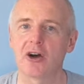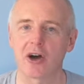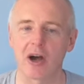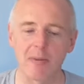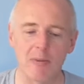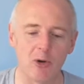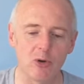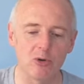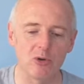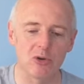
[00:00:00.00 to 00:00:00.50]

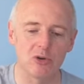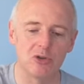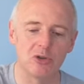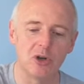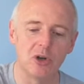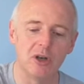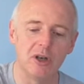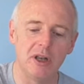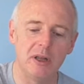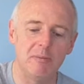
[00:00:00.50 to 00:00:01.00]
Crémant
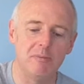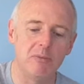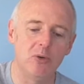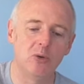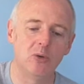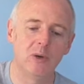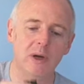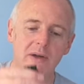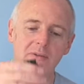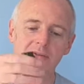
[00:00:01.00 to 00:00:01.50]
de
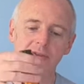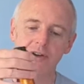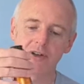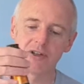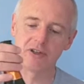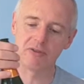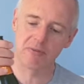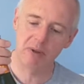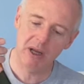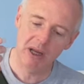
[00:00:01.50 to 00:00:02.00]
Limoux in
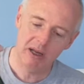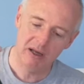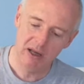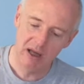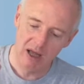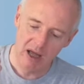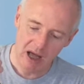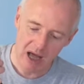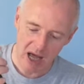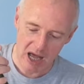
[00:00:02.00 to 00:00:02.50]
front of me.
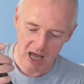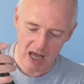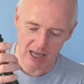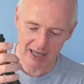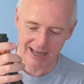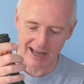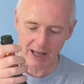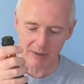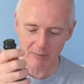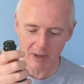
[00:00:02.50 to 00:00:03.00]

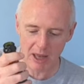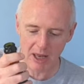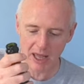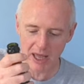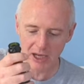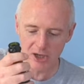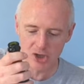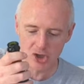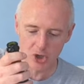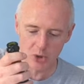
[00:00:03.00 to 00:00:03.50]
Calmel
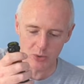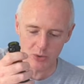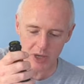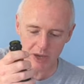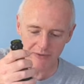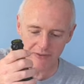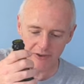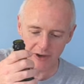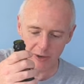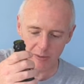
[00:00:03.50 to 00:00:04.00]
et
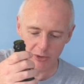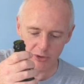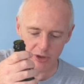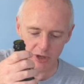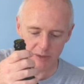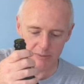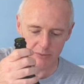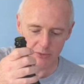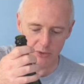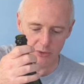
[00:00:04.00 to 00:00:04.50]
Joseph, Crémant de
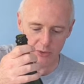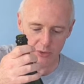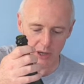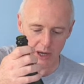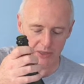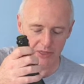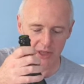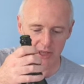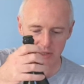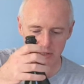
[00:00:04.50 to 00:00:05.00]
Limoux.
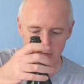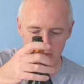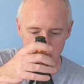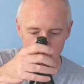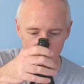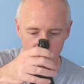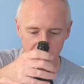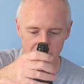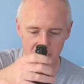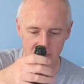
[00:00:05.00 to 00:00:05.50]
I think it's a
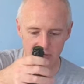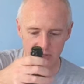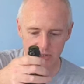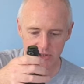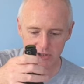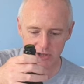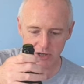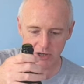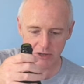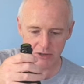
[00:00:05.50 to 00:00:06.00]

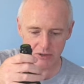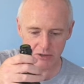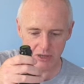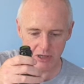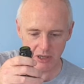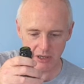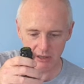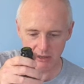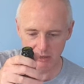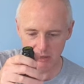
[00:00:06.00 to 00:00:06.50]
non-vintage. I can't
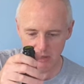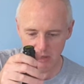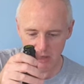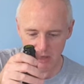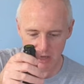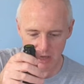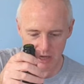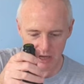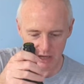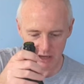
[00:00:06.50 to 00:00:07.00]
see a
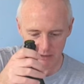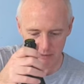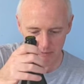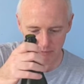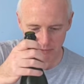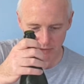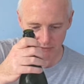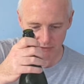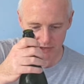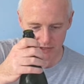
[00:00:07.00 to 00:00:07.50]

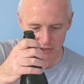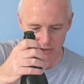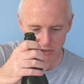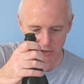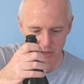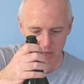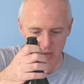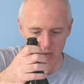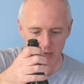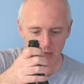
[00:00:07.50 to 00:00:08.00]
vintage
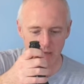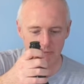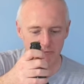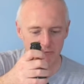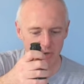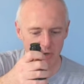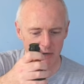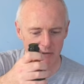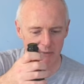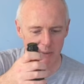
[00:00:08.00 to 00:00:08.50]
on there. And I'm
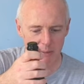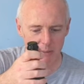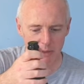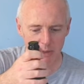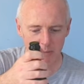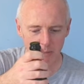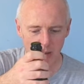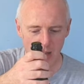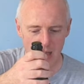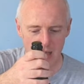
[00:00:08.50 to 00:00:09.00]
trying to remember
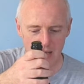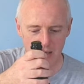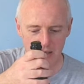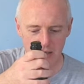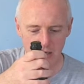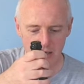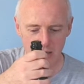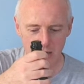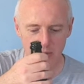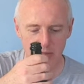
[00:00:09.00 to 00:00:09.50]
the
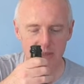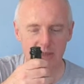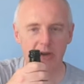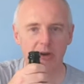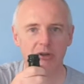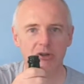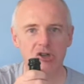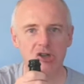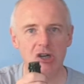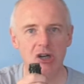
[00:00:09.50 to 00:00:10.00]
blend. I know it's
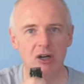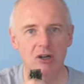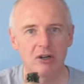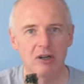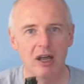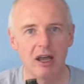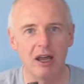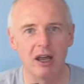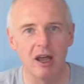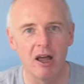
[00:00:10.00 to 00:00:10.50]
got
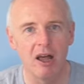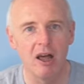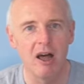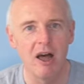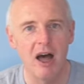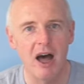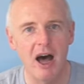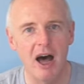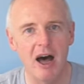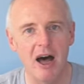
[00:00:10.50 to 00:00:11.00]
Chardonnay,
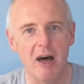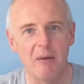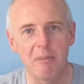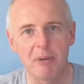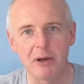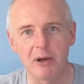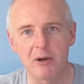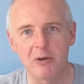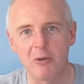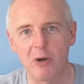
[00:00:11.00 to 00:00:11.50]

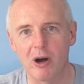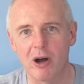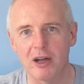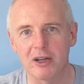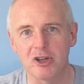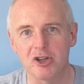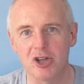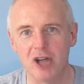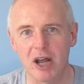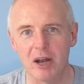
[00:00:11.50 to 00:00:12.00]
Pinot Noir
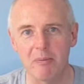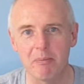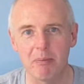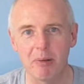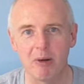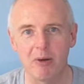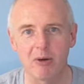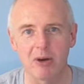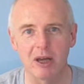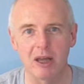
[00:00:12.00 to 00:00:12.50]
and Chenin
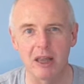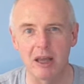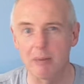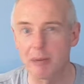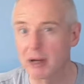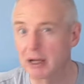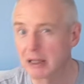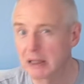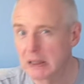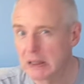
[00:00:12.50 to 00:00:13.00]
Blanc in there,
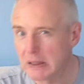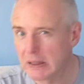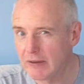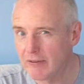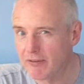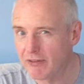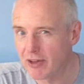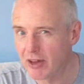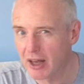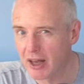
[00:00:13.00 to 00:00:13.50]
but I
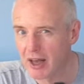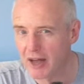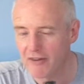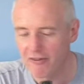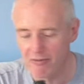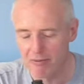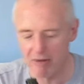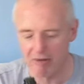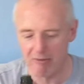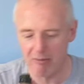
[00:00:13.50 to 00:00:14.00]
can't for the
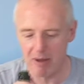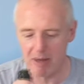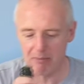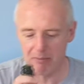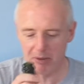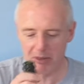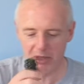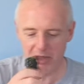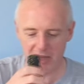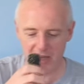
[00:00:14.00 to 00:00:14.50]
life of me
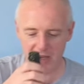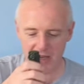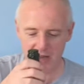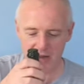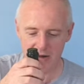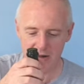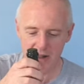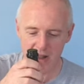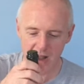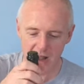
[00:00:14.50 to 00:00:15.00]
remember
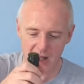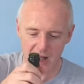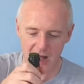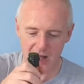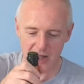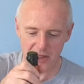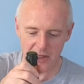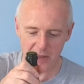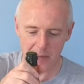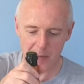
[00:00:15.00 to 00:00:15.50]
the
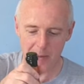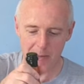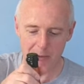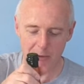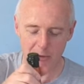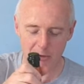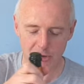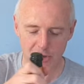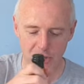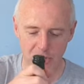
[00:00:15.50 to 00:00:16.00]

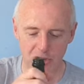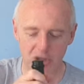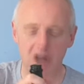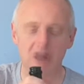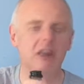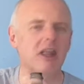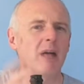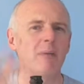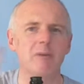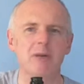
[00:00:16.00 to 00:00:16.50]
proportions.
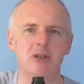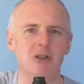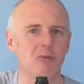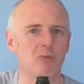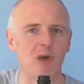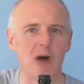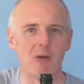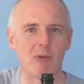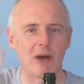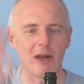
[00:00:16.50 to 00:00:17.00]
So there'll be
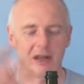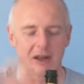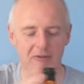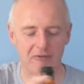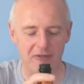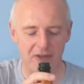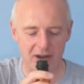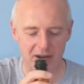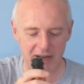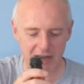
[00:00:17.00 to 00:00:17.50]
somewhere where you
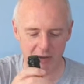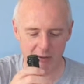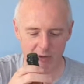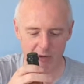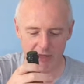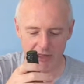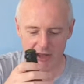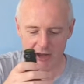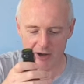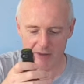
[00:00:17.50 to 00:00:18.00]
can find out
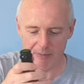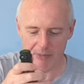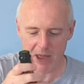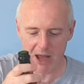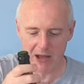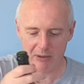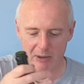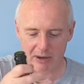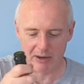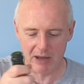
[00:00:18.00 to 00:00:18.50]
what they are.
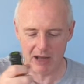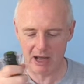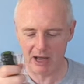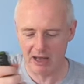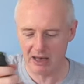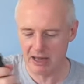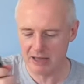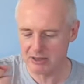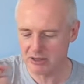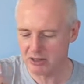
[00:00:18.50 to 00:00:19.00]
Anyway,
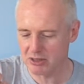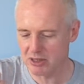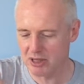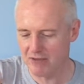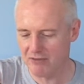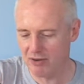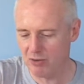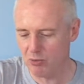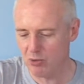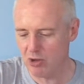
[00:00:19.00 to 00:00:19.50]
let's just
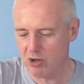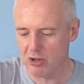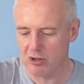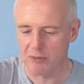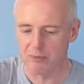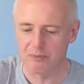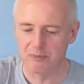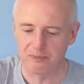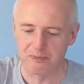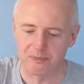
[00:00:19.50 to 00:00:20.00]
give it a whirl.